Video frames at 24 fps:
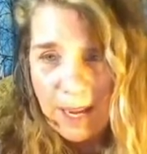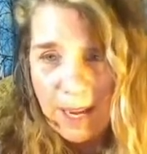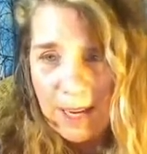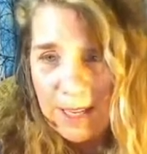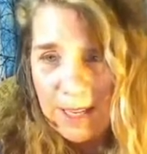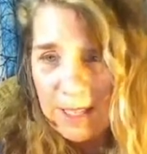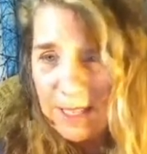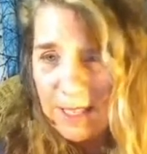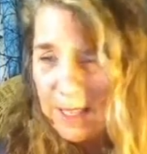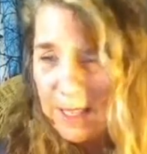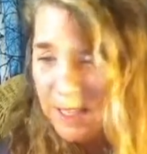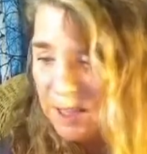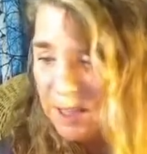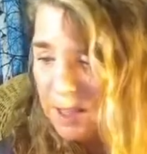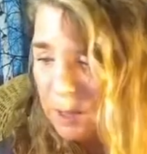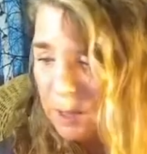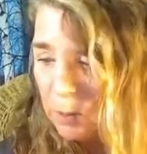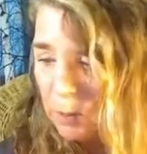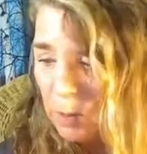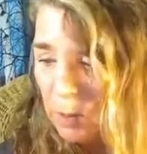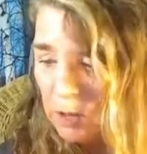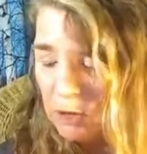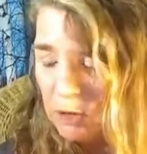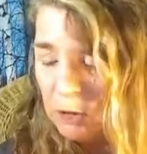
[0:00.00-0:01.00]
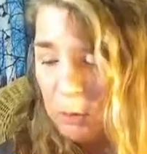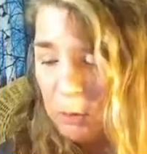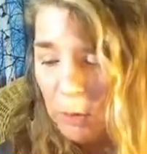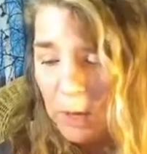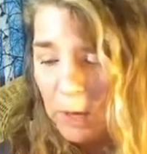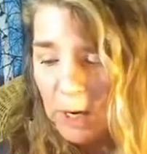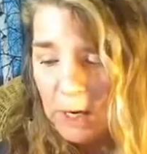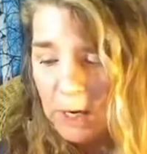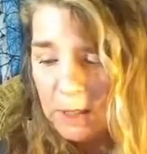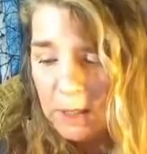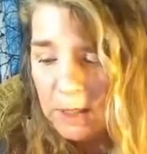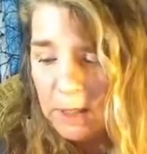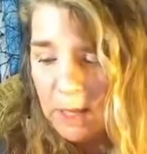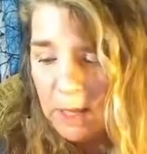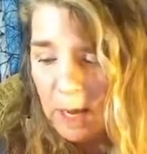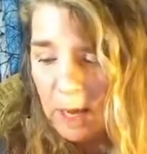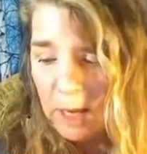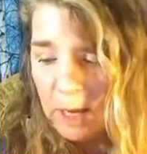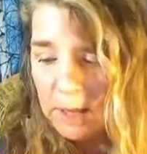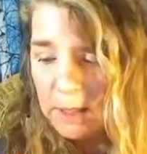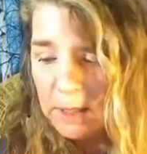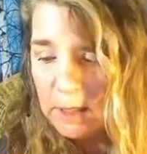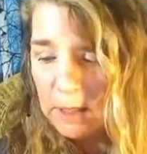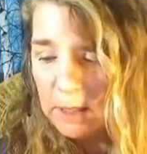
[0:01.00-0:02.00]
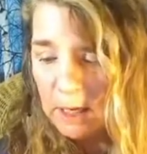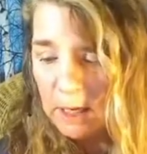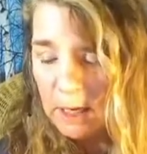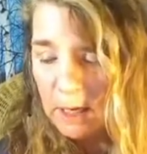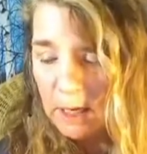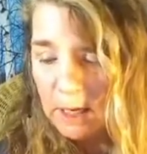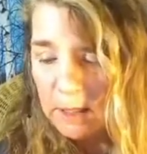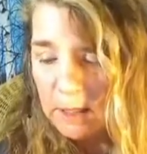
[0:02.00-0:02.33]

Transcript: that what your reading says is